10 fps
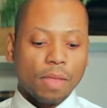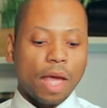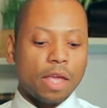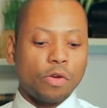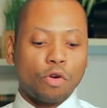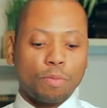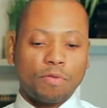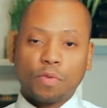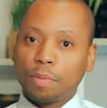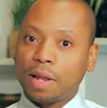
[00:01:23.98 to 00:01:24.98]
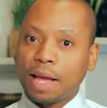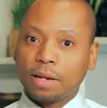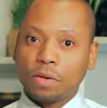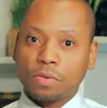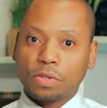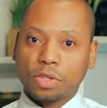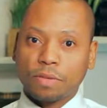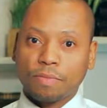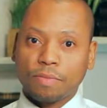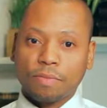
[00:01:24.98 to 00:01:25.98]
and your group of 3 black notes.
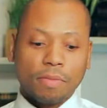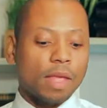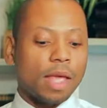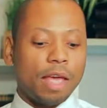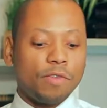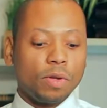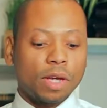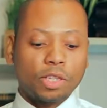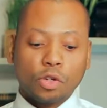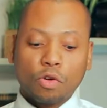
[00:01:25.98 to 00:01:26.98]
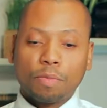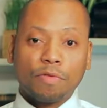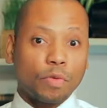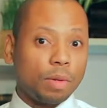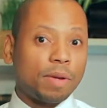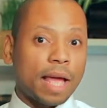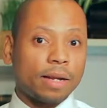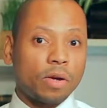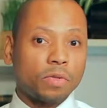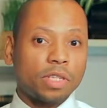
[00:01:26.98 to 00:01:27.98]
If you look at your group of 3
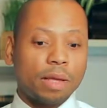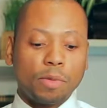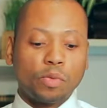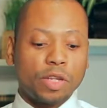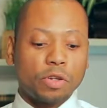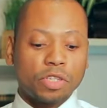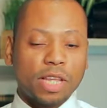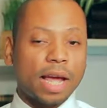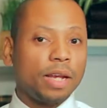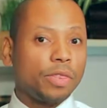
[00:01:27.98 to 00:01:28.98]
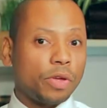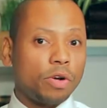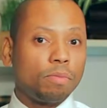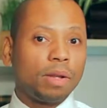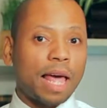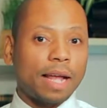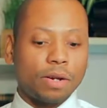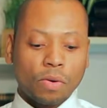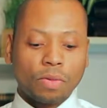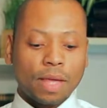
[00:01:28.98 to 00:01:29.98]
black notes, in between your second and third black
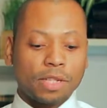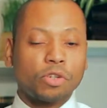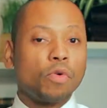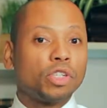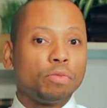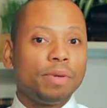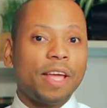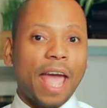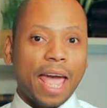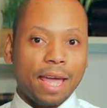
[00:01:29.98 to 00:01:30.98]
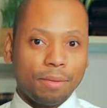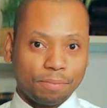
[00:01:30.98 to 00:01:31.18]
note, that's going to be A.